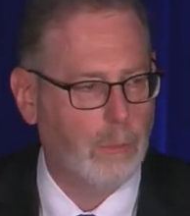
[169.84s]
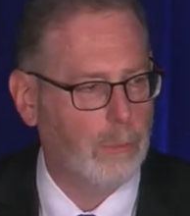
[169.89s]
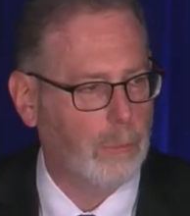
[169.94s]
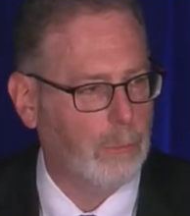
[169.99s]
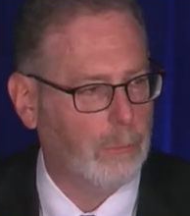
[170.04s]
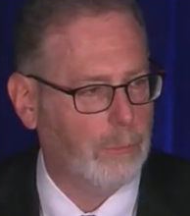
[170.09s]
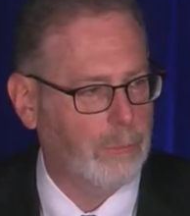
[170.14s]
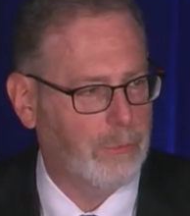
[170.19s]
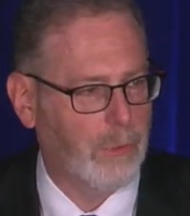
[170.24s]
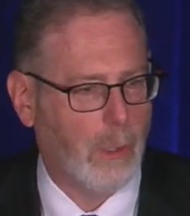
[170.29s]

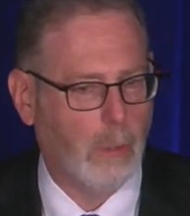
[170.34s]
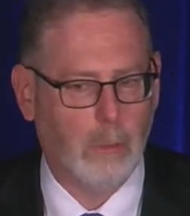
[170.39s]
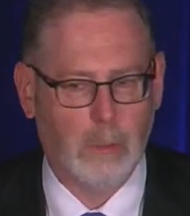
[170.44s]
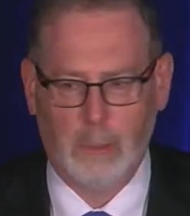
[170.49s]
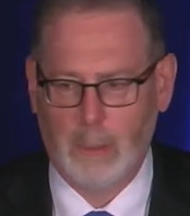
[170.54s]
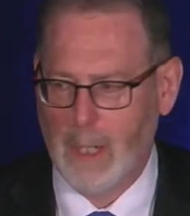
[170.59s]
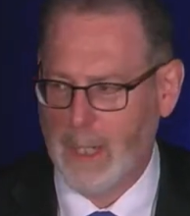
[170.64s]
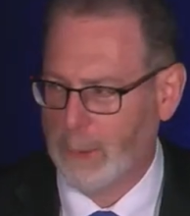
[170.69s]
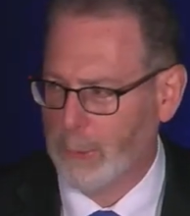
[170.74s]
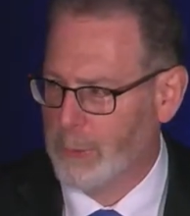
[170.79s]

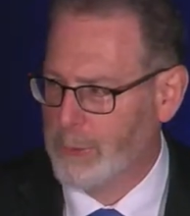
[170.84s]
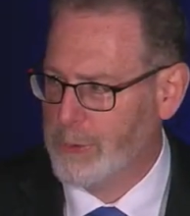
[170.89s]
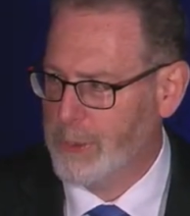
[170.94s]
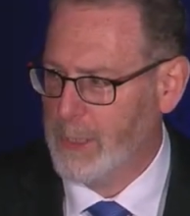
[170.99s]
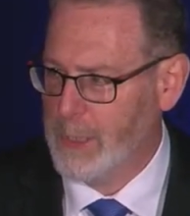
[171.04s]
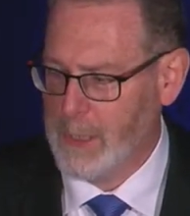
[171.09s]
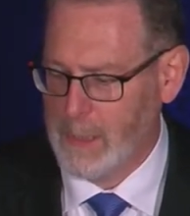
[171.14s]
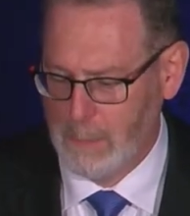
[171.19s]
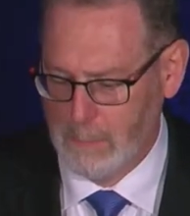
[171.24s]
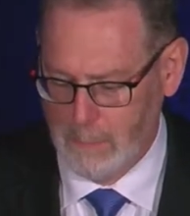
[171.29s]
Solar
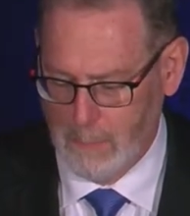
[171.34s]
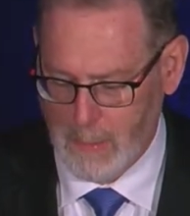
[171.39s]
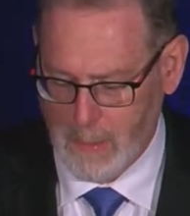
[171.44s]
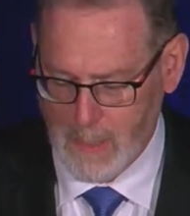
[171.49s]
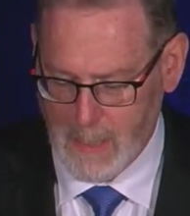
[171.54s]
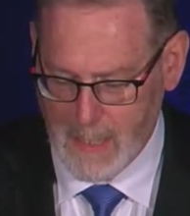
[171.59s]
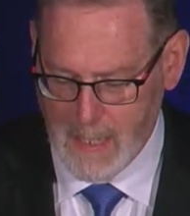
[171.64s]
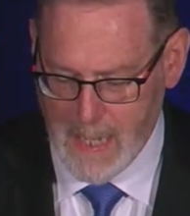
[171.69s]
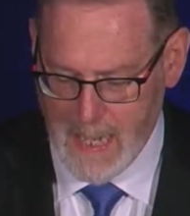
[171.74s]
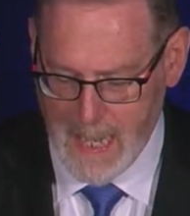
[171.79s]
energy
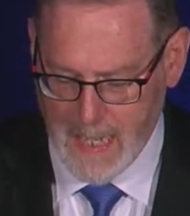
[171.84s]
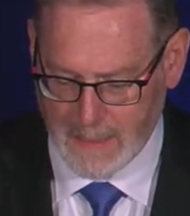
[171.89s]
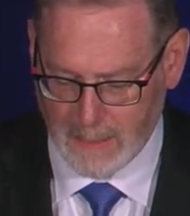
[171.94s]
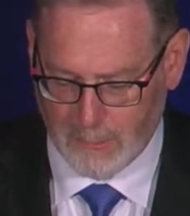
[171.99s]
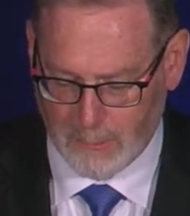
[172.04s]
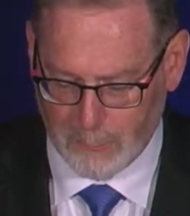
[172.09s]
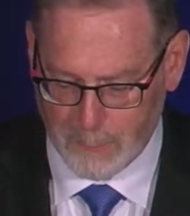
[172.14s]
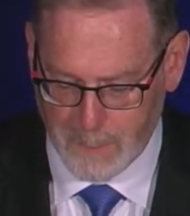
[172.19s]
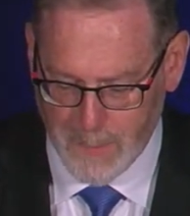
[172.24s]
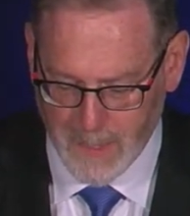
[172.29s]
had
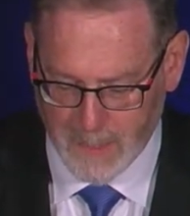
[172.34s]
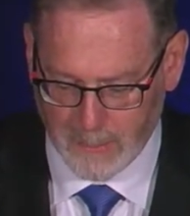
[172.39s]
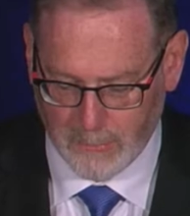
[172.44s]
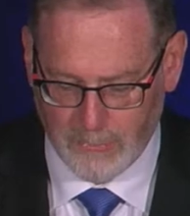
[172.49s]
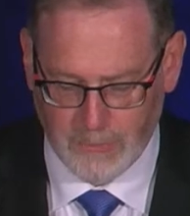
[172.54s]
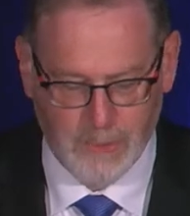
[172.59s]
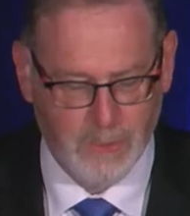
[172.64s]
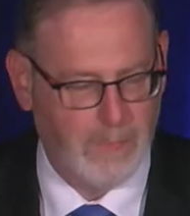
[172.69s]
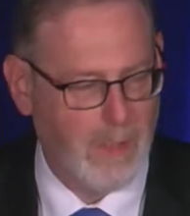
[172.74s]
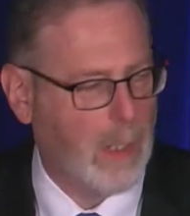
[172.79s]
its
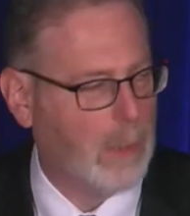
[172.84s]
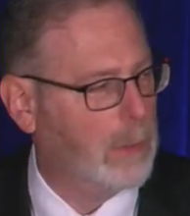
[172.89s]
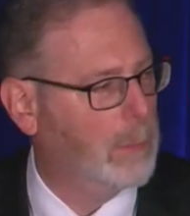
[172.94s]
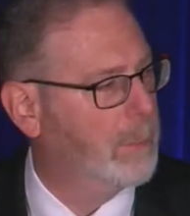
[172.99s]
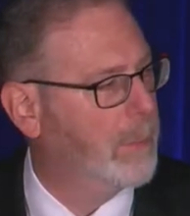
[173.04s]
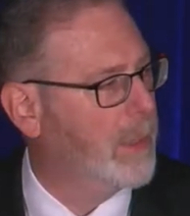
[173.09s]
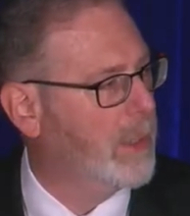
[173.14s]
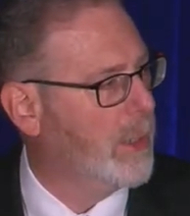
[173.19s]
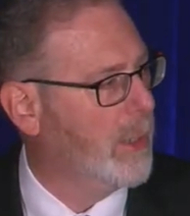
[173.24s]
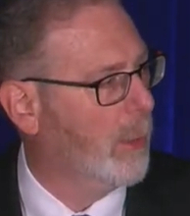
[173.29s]
biggest
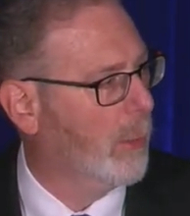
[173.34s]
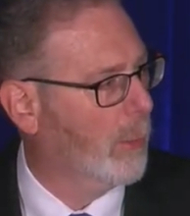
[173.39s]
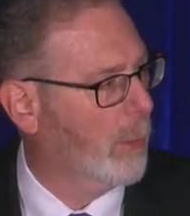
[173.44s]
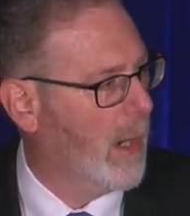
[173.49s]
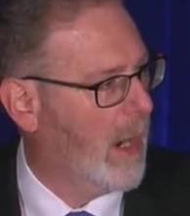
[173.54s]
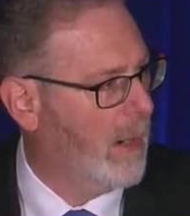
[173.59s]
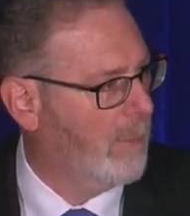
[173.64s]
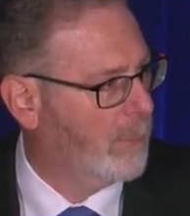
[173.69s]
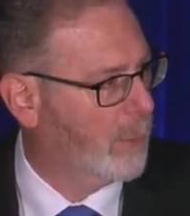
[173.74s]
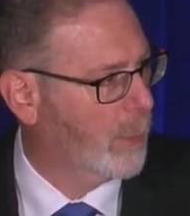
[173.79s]
development year
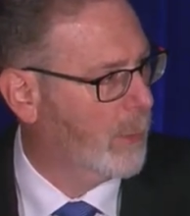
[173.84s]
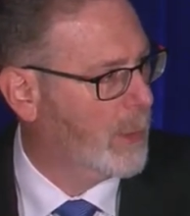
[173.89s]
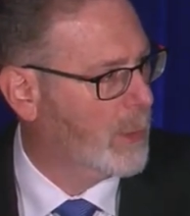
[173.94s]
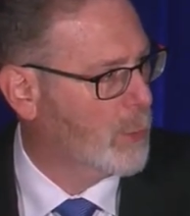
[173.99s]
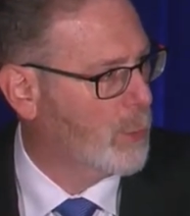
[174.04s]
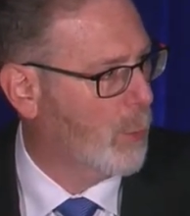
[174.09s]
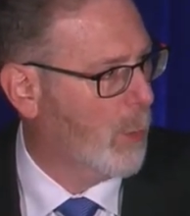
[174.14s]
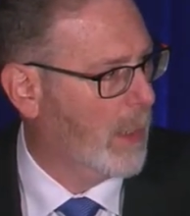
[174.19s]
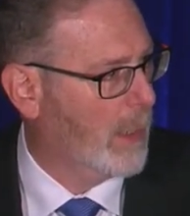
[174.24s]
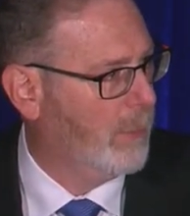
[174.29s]
ever in
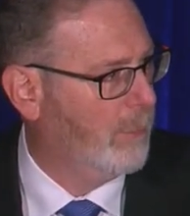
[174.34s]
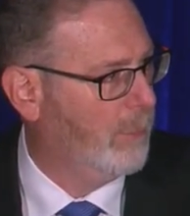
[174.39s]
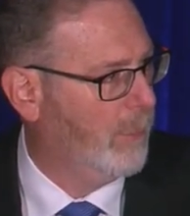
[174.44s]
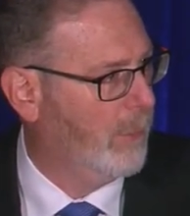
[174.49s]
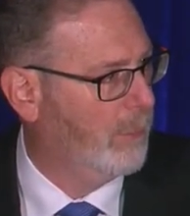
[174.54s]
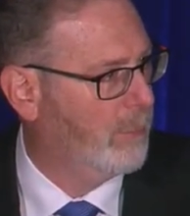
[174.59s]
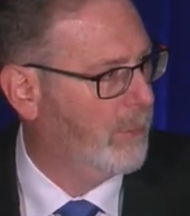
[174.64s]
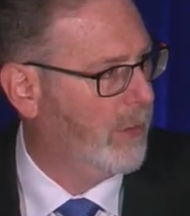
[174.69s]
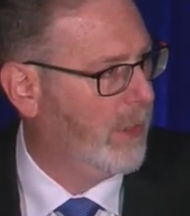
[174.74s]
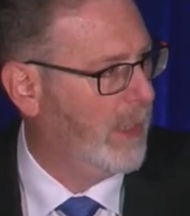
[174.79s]

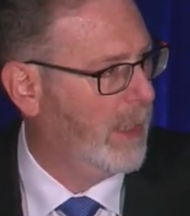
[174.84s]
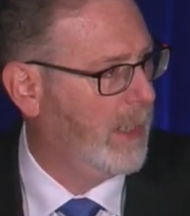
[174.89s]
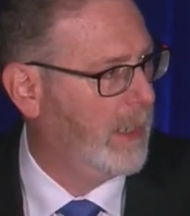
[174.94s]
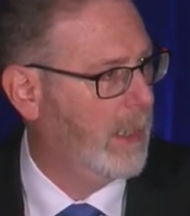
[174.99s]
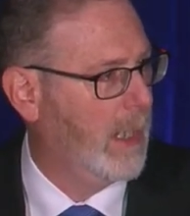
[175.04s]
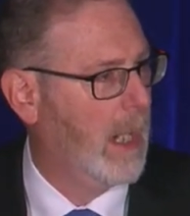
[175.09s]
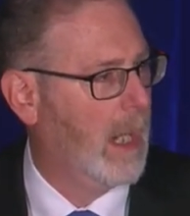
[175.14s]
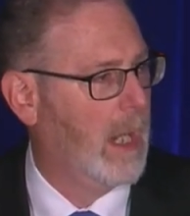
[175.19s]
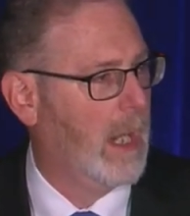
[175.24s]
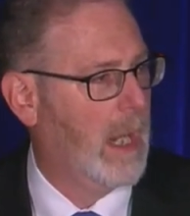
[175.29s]

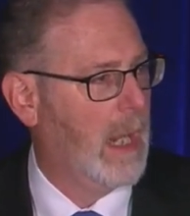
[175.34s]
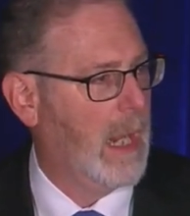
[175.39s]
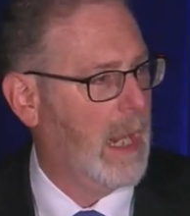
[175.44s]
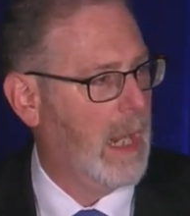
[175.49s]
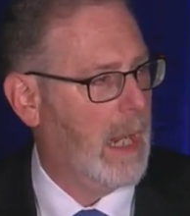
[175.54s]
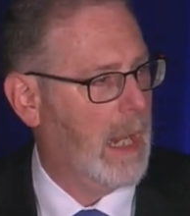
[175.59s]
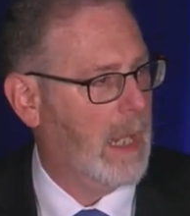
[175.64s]
2015